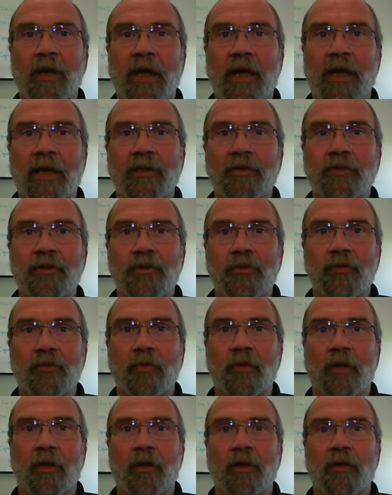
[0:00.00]
As
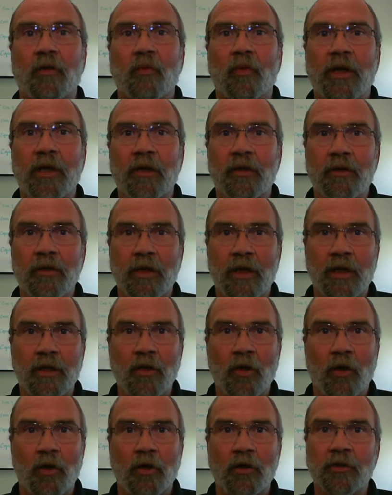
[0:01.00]
you are aware, not
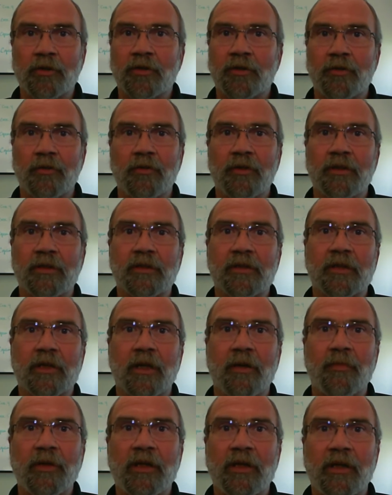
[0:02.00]
all students
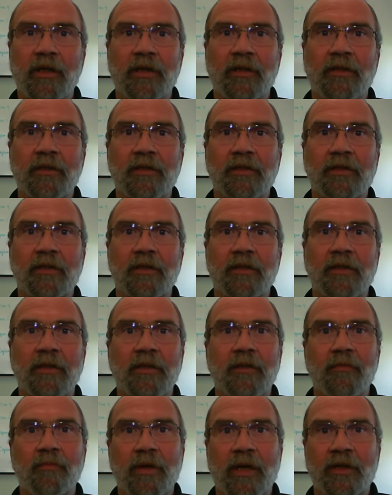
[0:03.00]
coming into
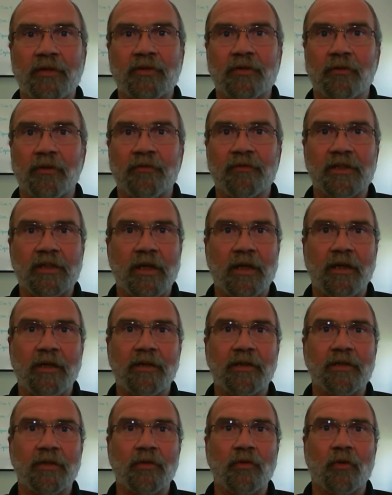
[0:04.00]
the Master of
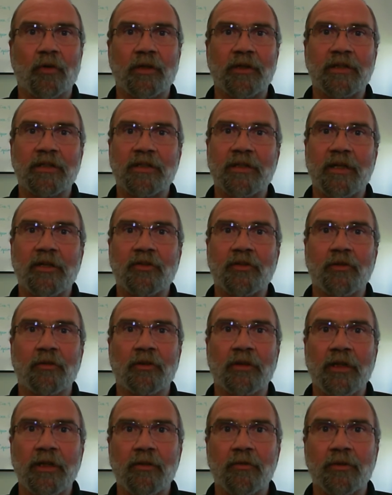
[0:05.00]
Science in Organizational
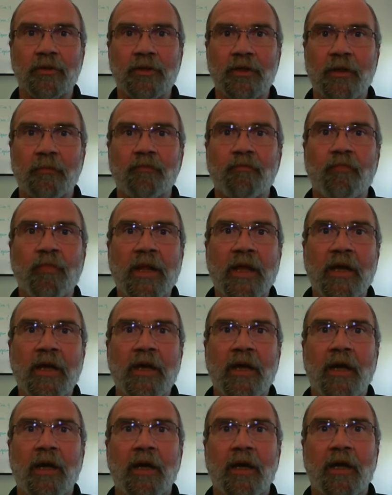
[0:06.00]
Leadership
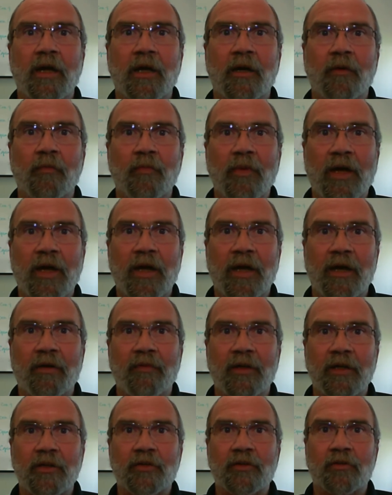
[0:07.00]
have
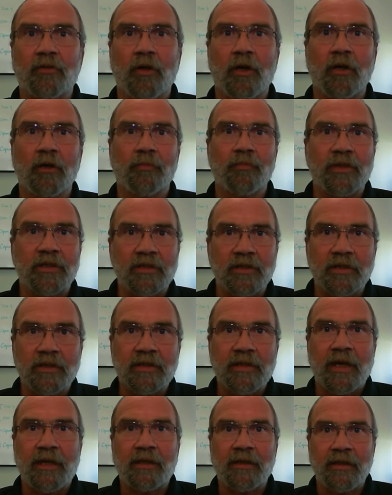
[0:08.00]
a strong
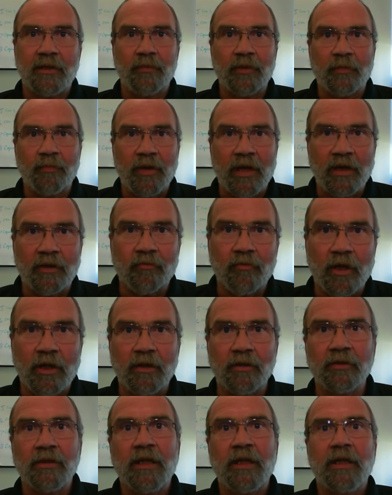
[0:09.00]
business academic
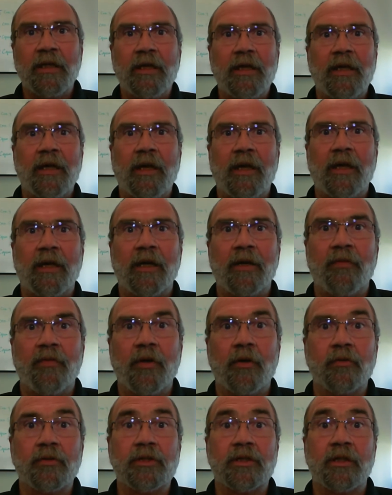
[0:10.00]
background, and
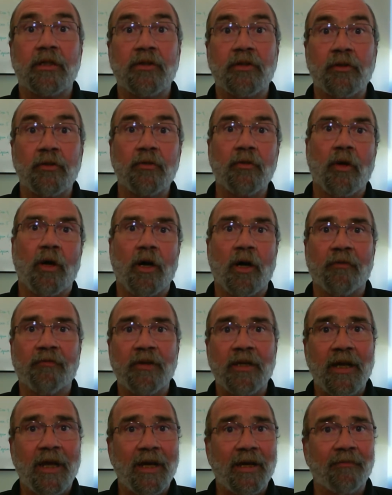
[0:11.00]
those that do
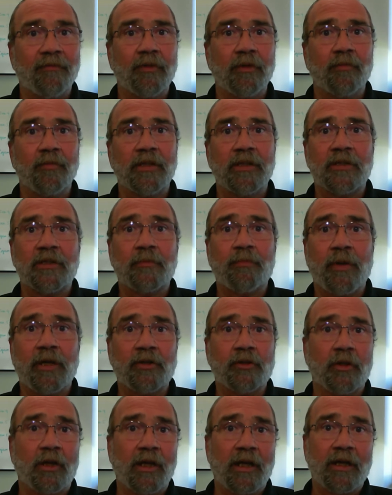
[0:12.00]
often have them in a
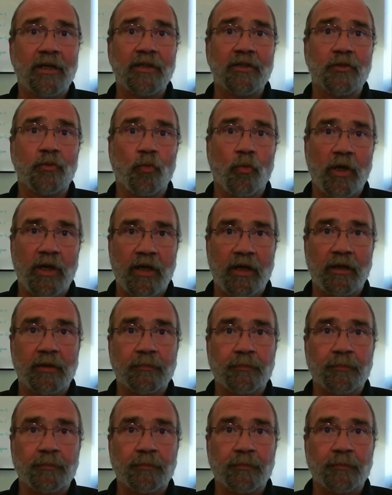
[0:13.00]
specialized way.